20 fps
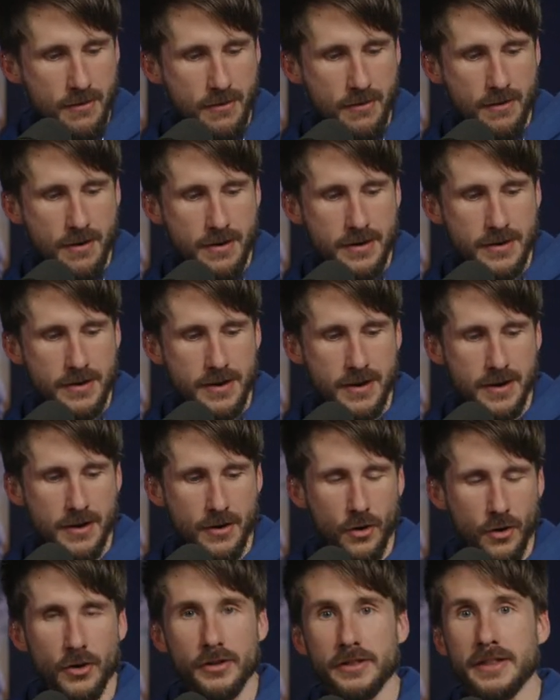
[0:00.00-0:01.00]
on uh,
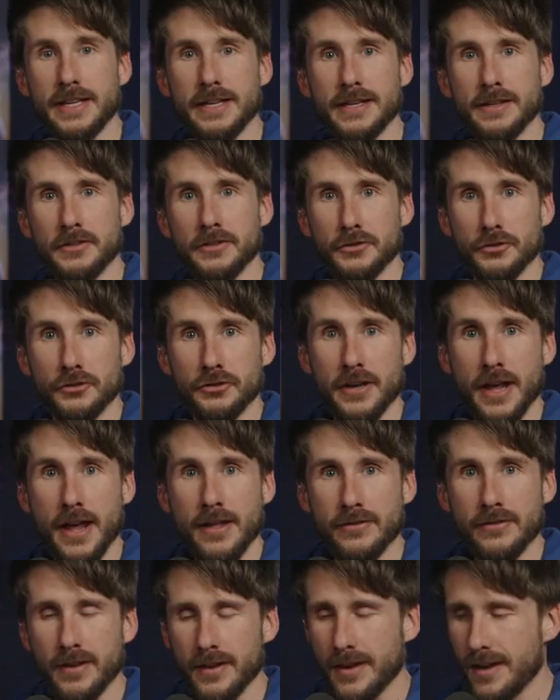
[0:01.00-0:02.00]
on the
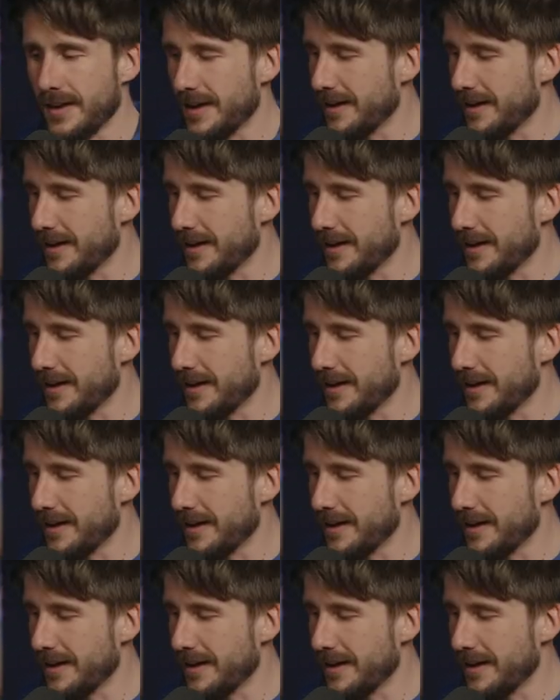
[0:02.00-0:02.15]
internet,